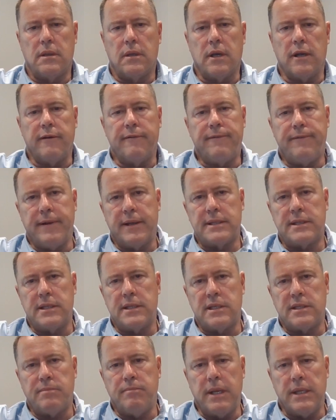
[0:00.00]
can fix
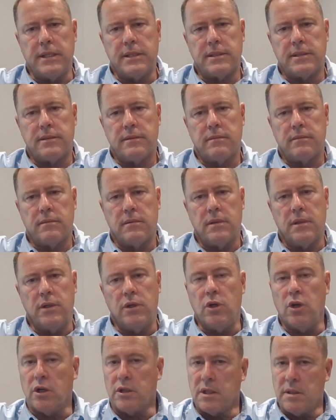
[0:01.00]
this mess,
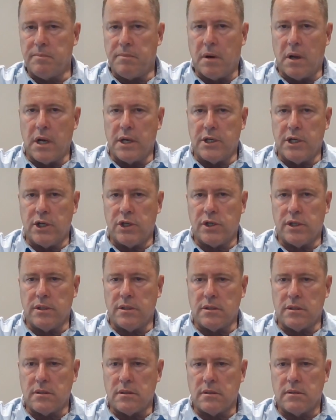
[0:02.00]
not the
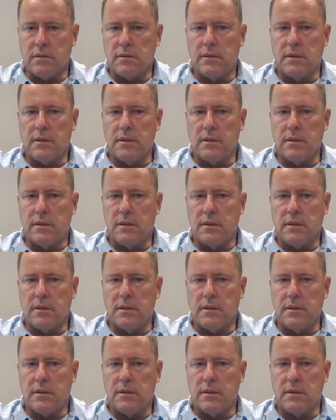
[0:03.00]
politicians.